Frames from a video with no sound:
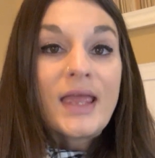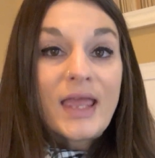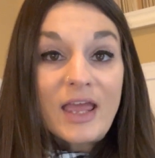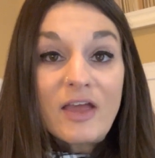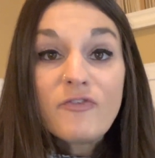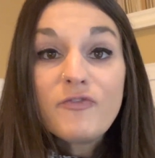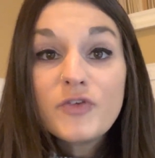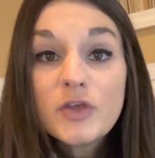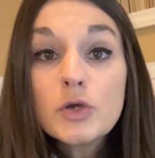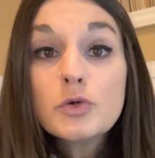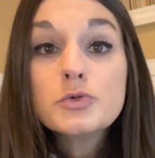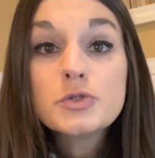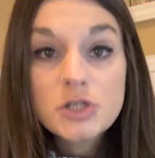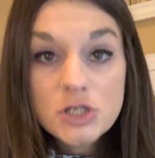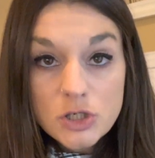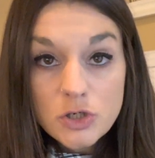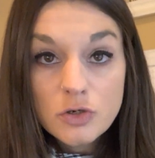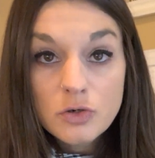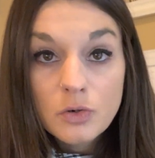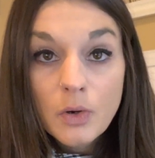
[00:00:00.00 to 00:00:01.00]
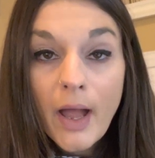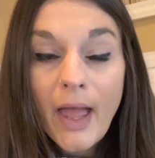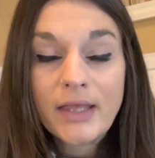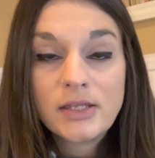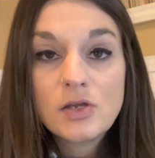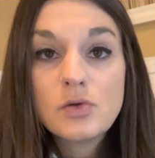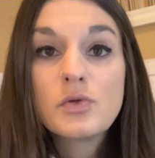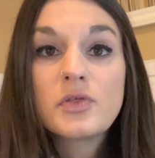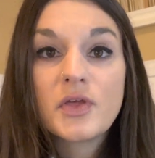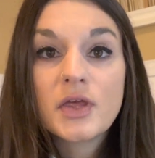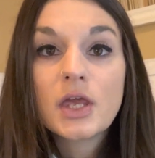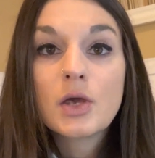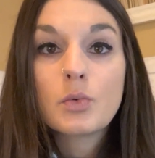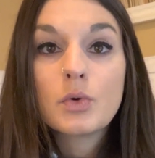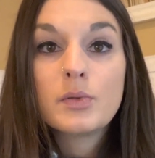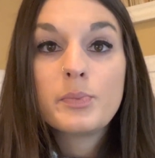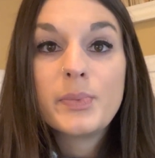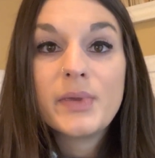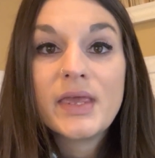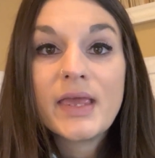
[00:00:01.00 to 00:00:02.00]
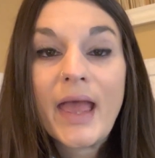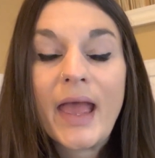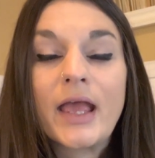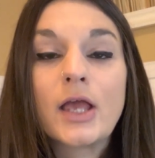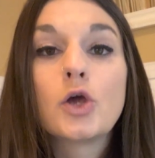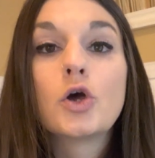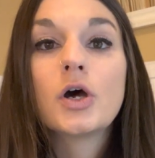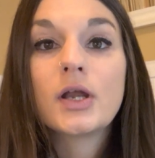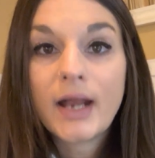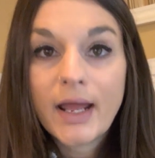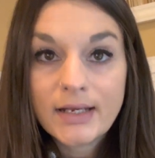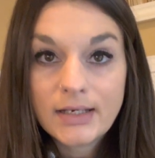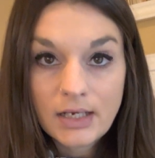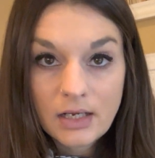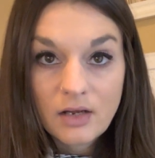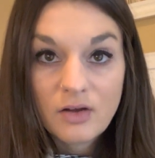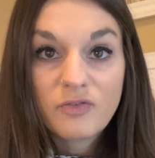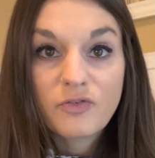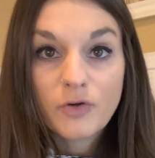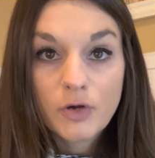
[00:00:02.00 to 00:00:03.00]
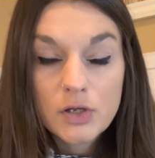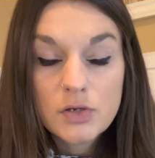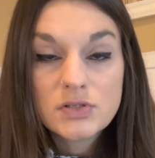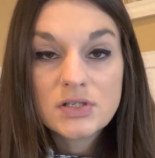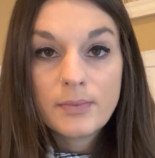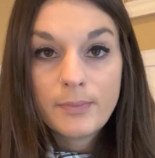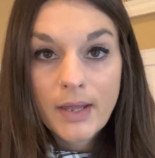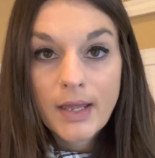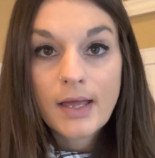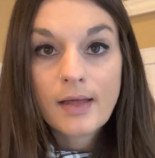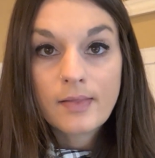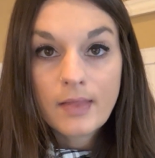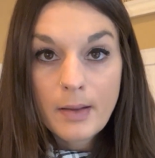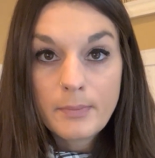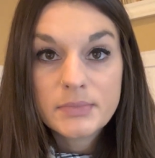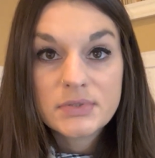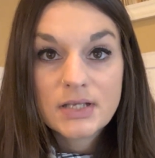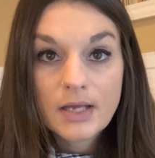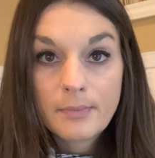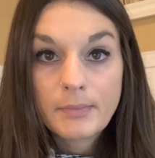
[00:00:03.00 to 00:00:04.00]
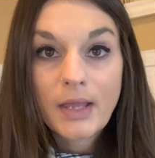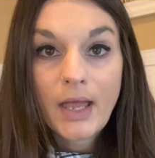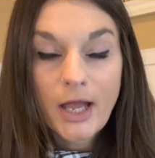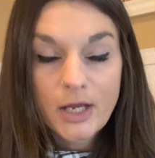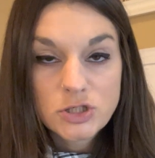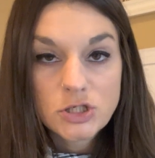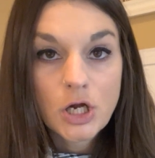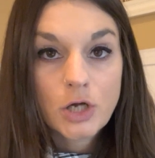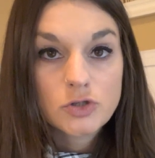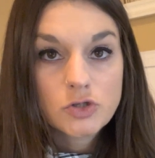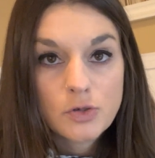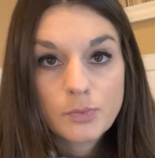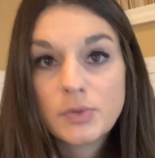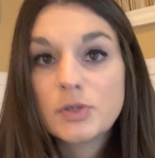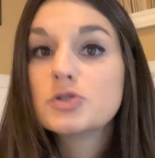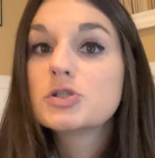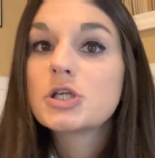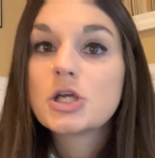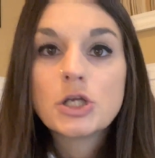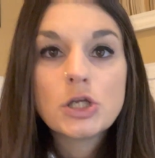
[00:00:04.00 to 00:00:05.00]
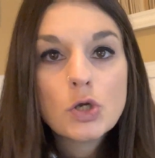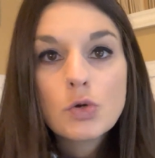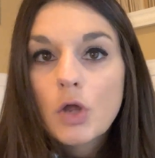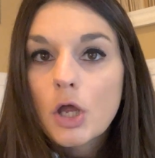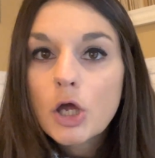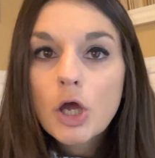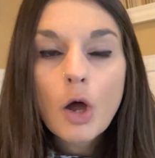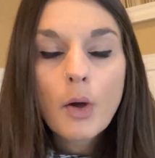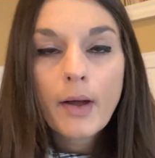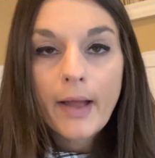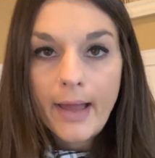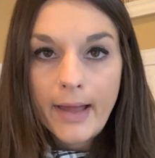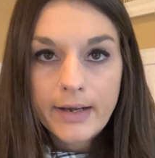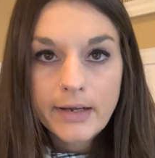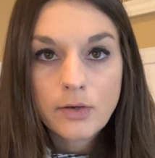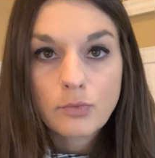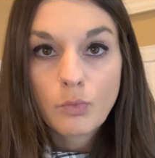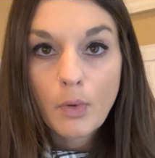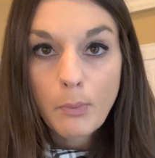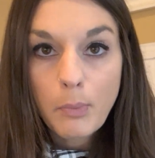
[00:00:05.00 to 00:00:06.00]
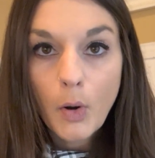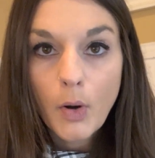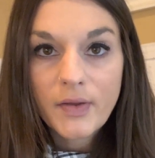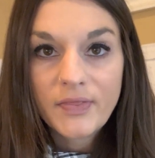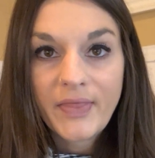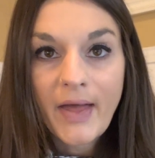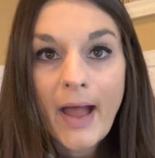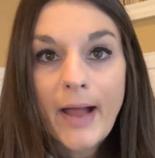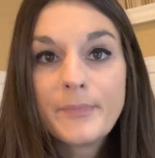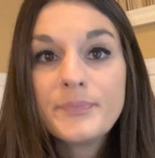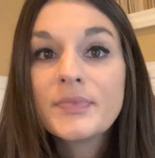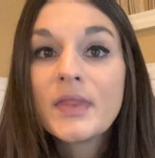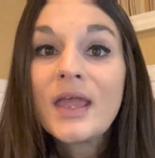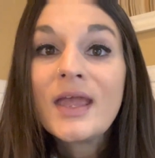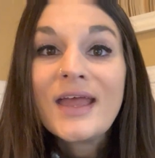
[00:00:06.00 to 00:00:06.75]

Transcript: If you do, and you think it would be a good idea for you to make a lump sum cash contribution, you can go ahead and report that.